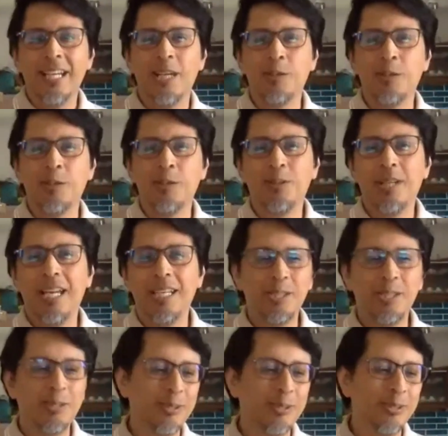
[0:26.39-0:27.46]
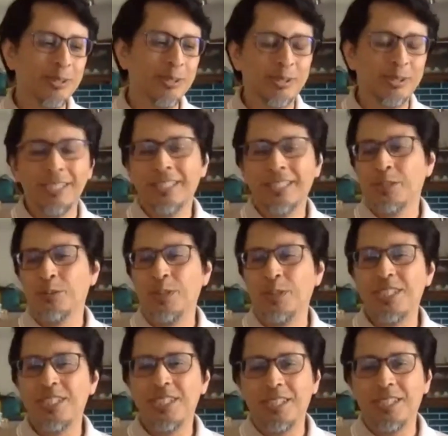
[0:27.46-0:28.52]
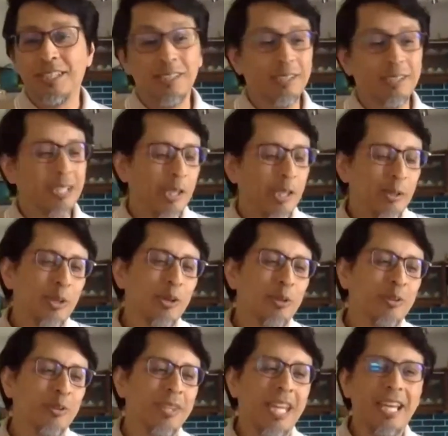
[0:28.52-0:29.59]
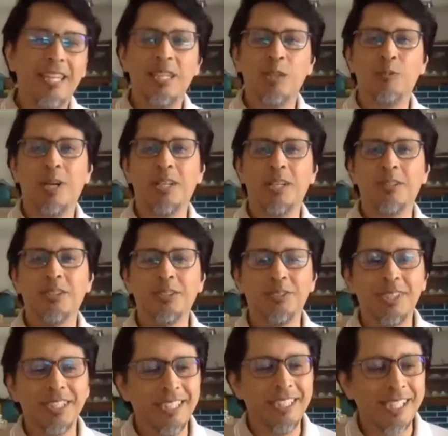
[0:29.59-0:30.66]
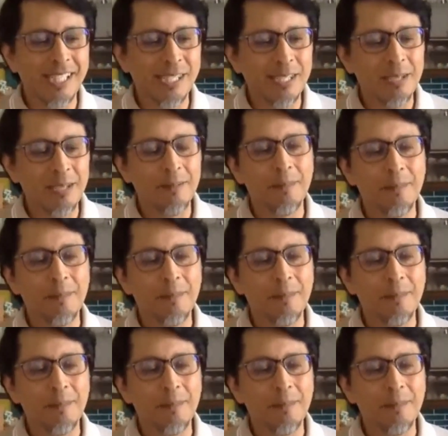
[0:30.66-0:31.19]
I would like to reach, 90, 100 years.